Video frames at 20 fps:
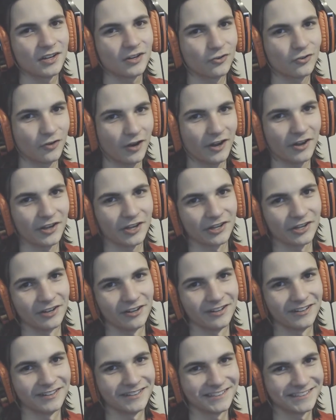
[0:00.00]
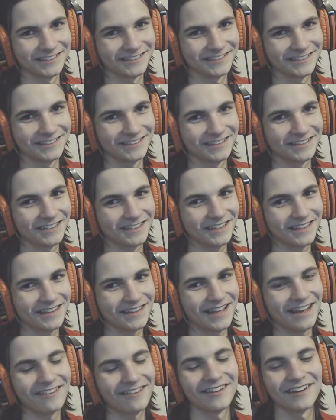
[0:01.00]
Cryogonal.
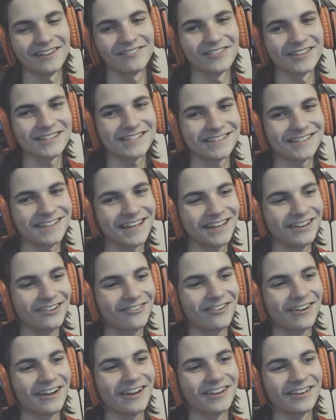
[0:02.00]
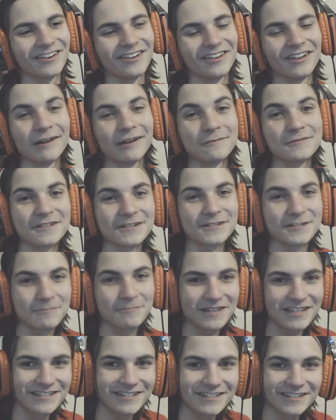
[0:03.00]
Now, once again, Cryogonal helps our
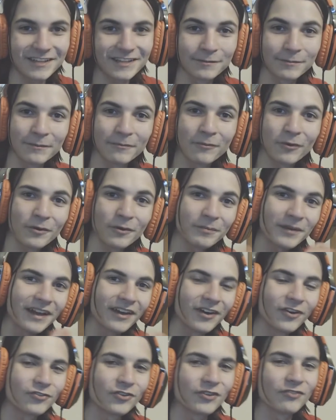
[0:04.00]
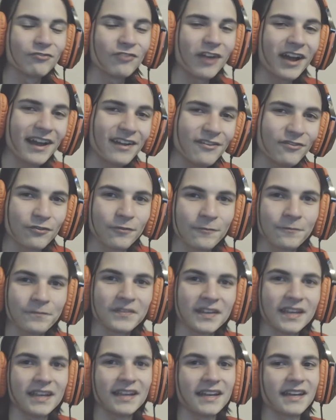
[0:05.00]
speed just a little bit more by 105.
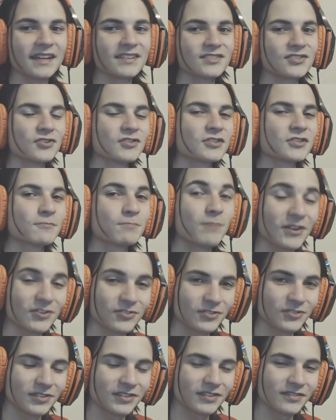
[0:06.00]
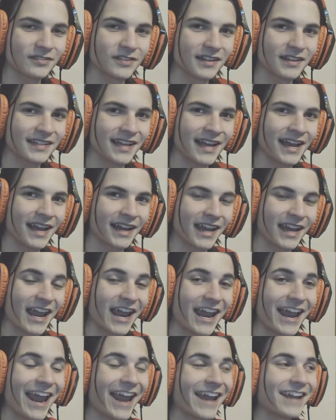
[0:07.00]
Has good special attack.
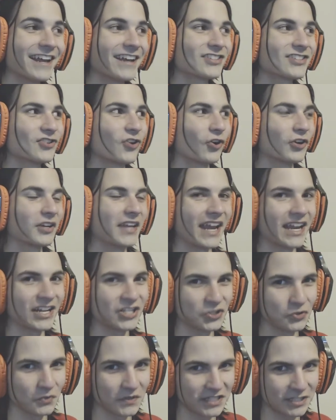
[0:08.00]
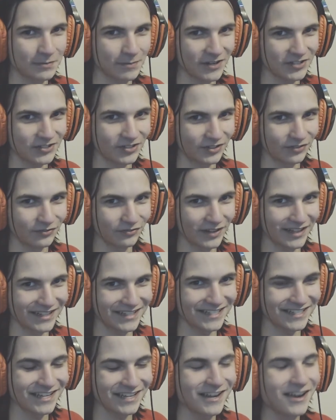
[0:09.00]
And has gargantuan special
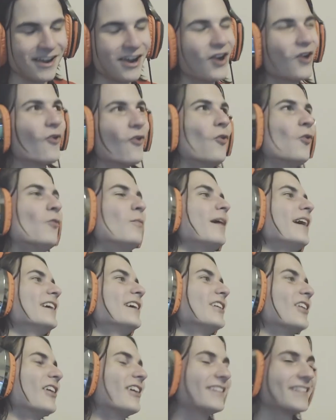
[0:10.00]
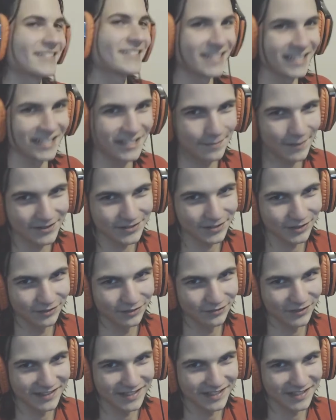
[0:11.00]
defense. Oh my god, this thing's special
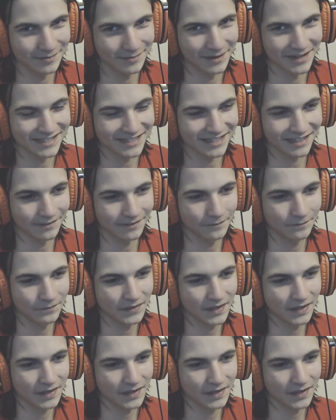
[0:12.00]
defense is amazing.